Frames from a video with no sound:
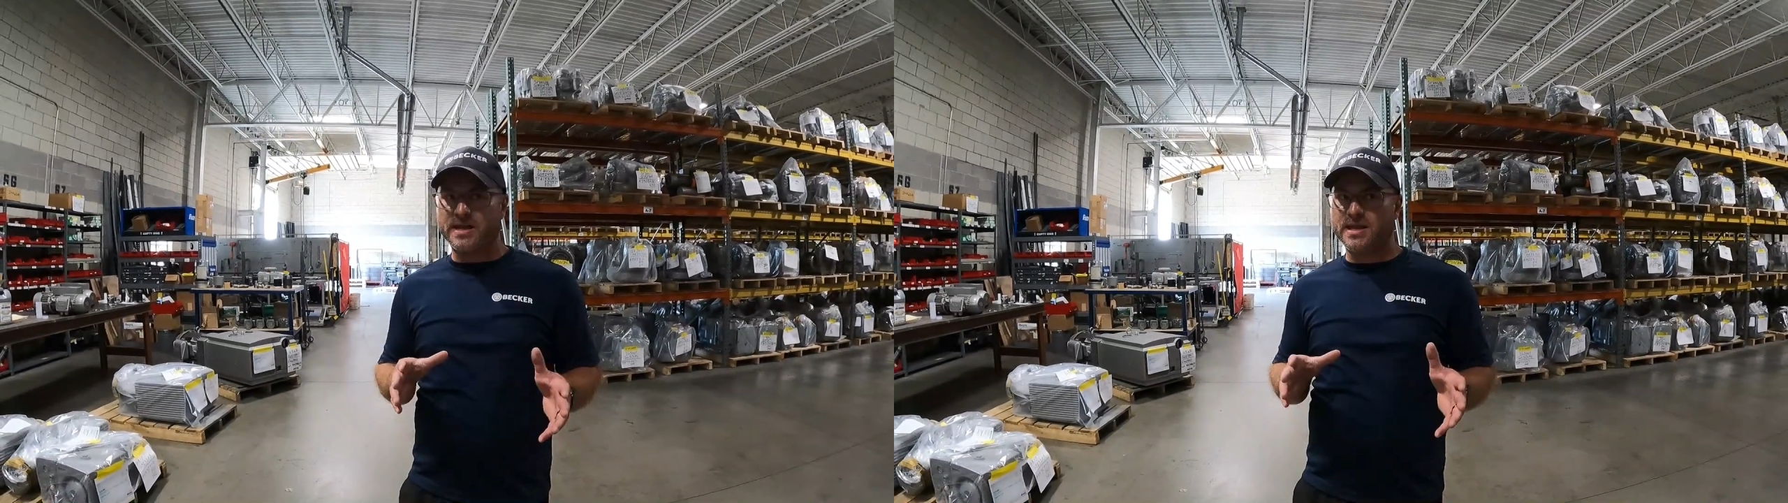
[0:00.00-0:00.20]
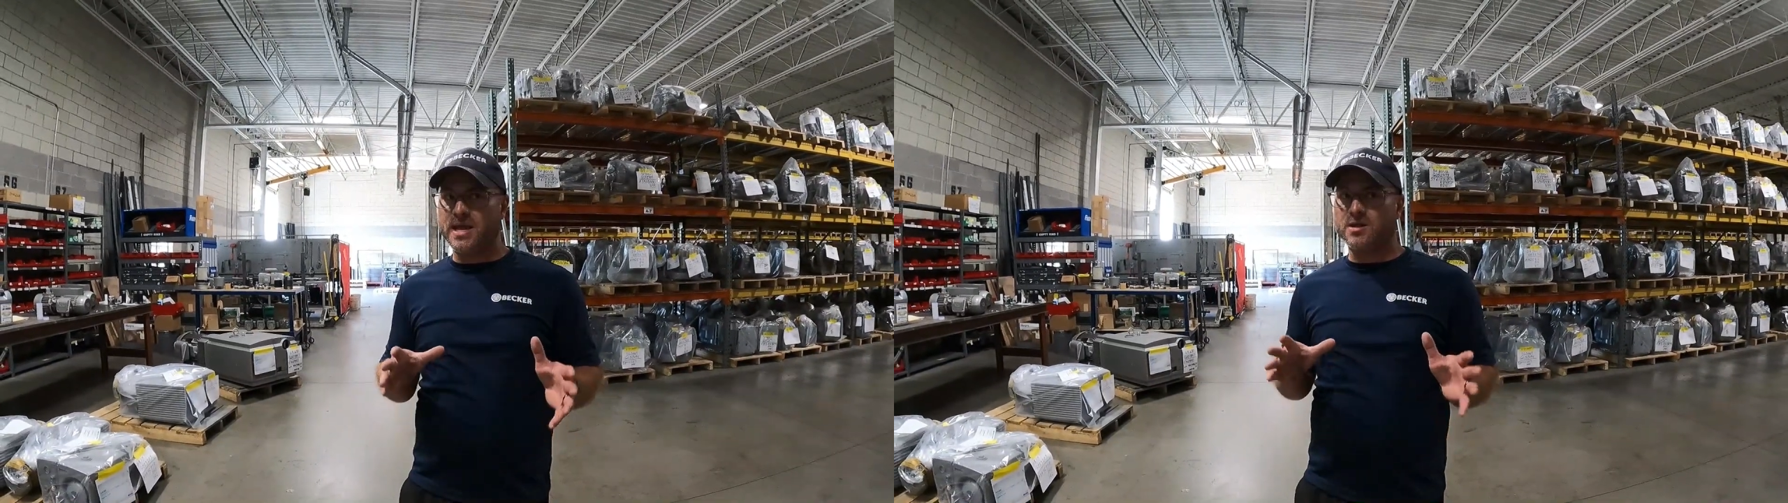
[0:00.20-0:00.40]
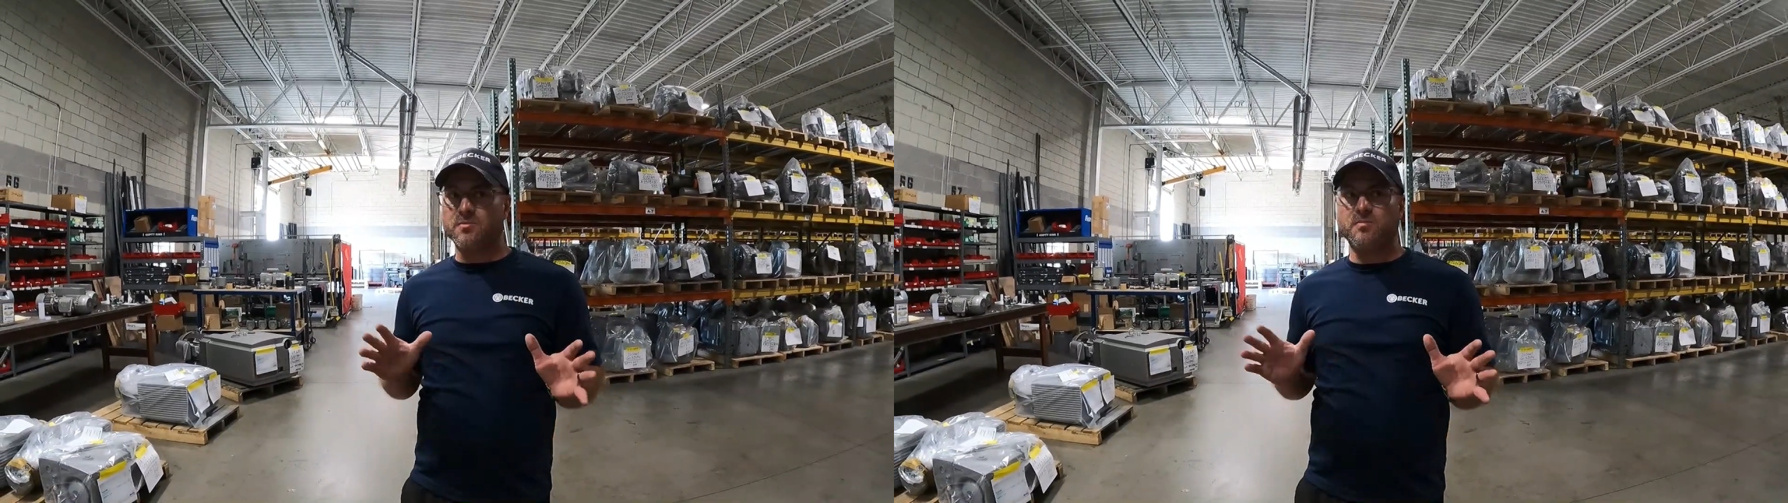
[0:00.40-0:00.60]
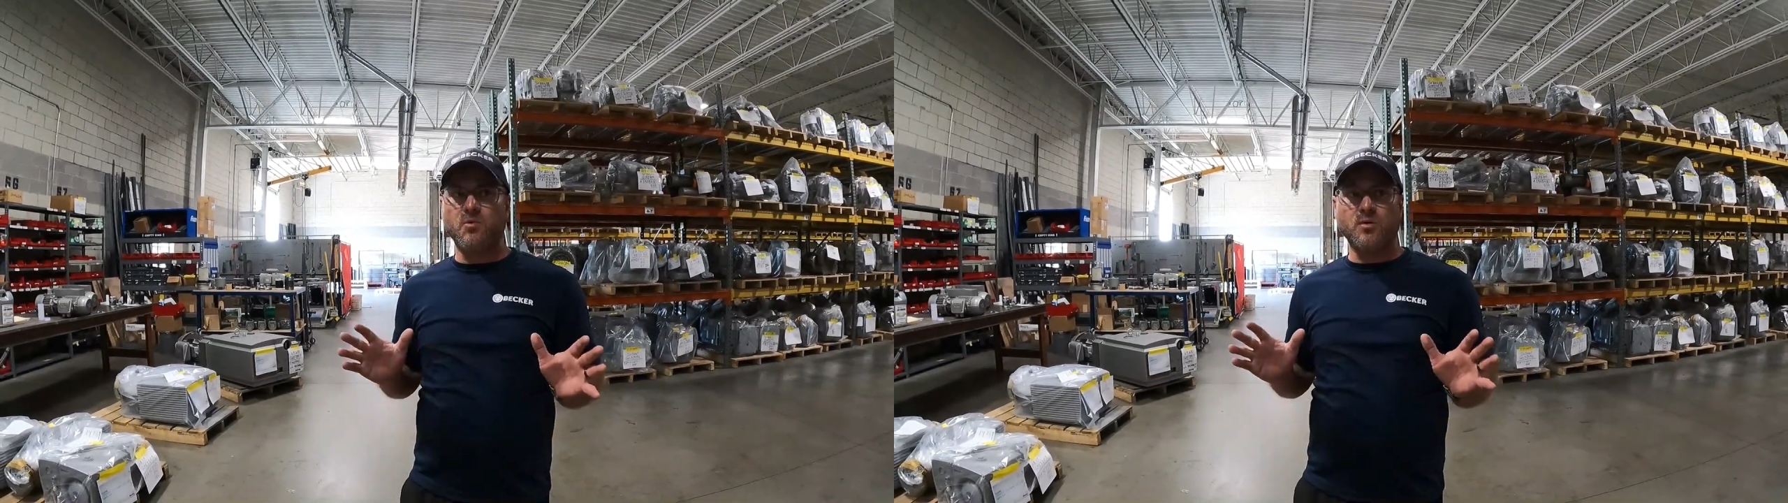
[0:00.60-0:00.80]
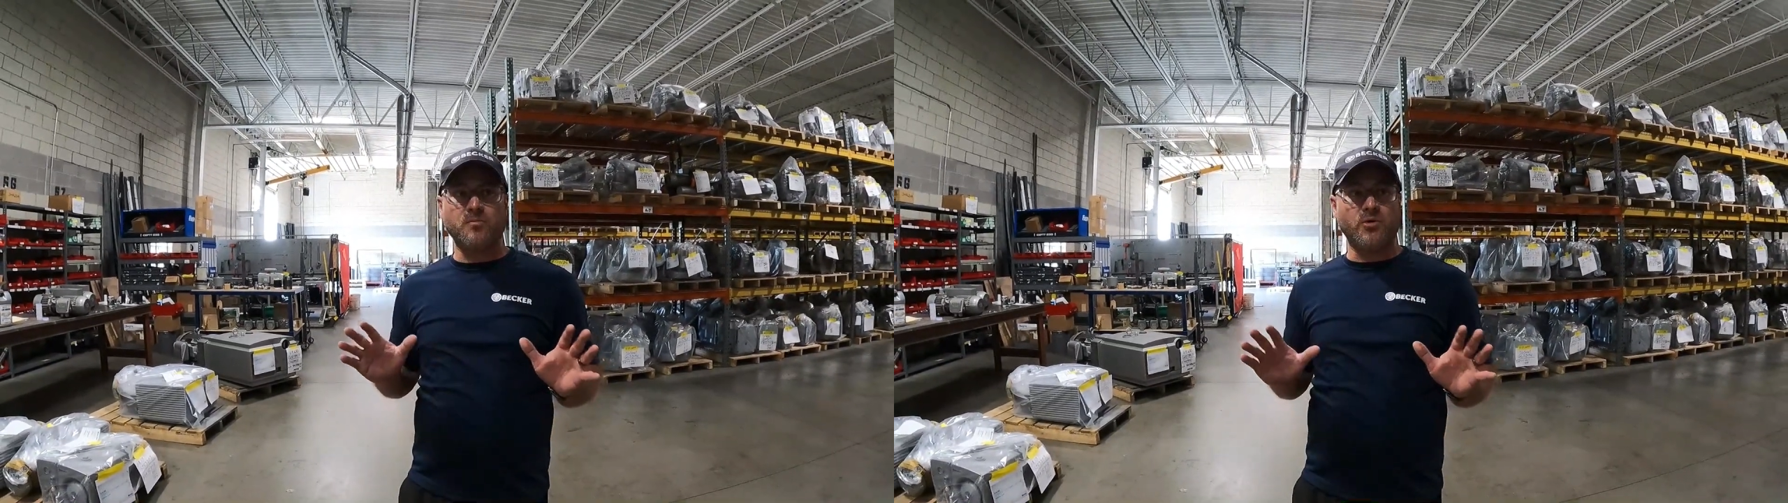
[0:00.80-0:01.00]
it can handle
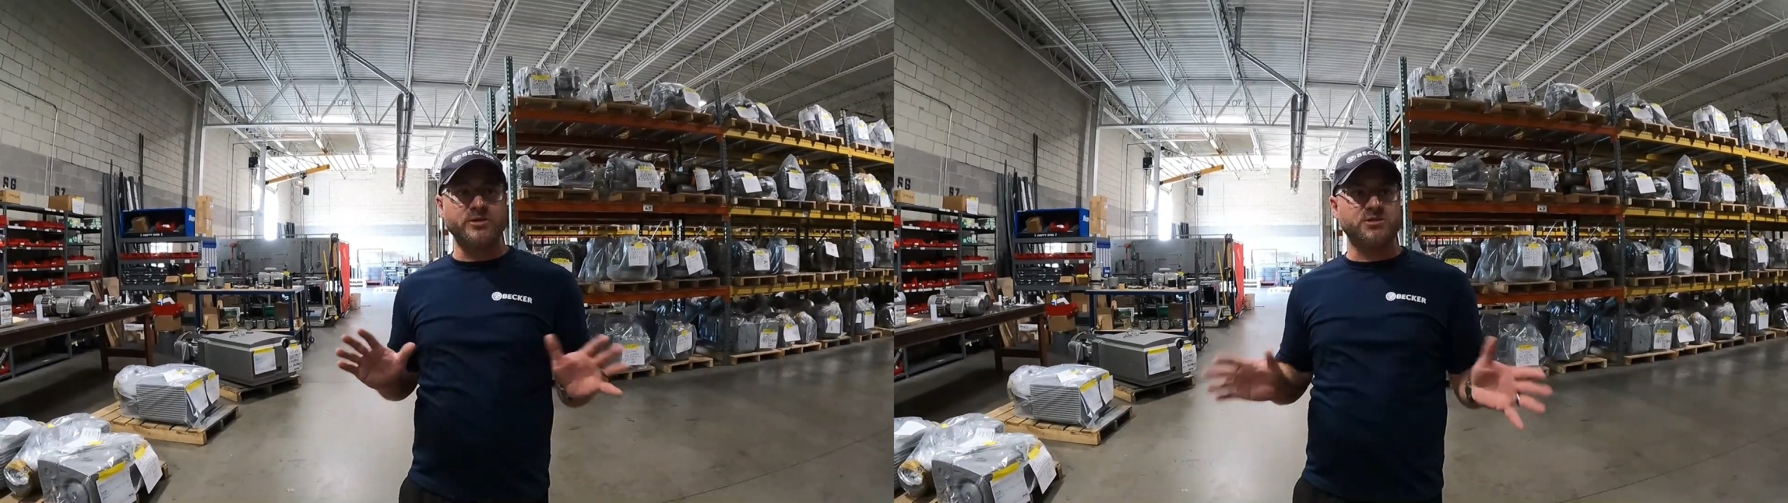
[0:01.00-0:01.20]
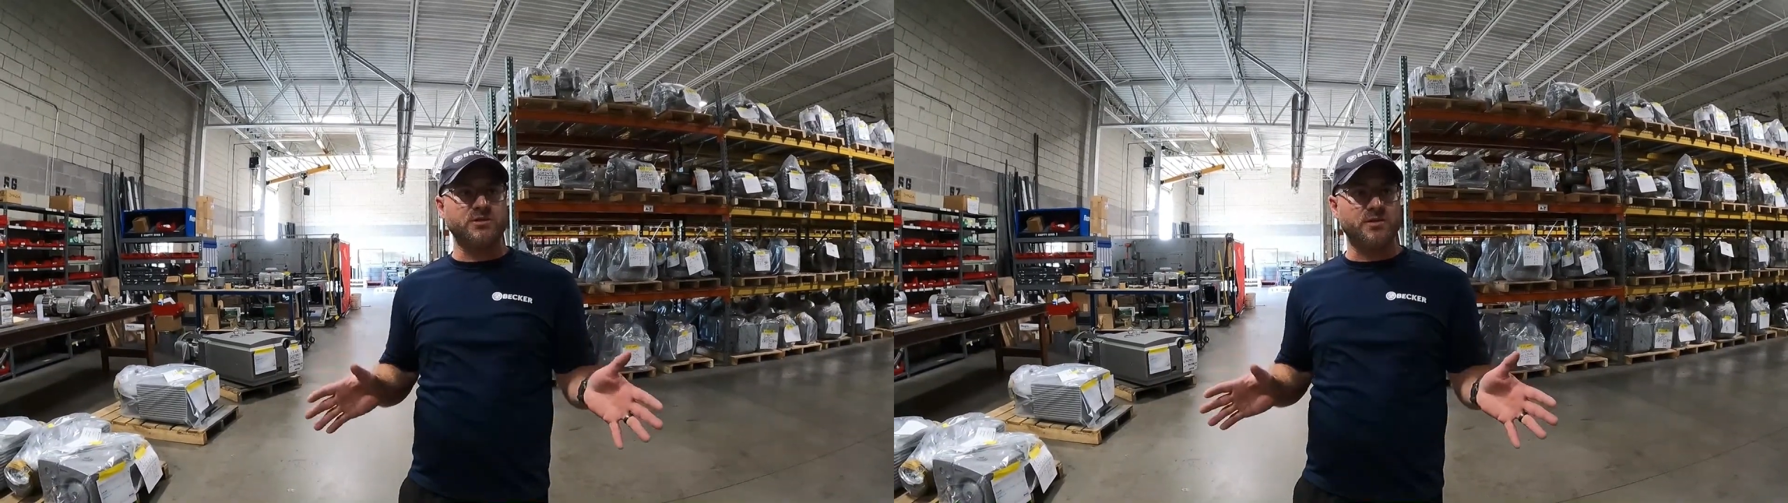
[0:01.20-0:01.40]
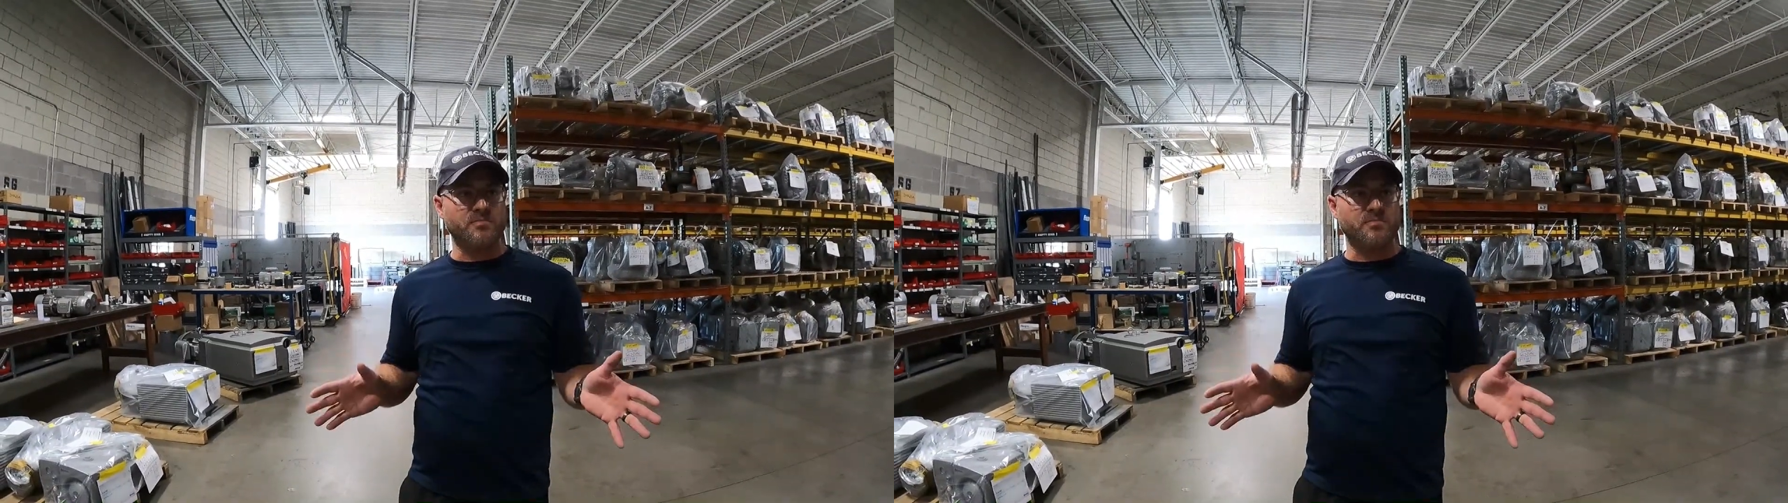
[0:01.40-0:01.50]
more moisture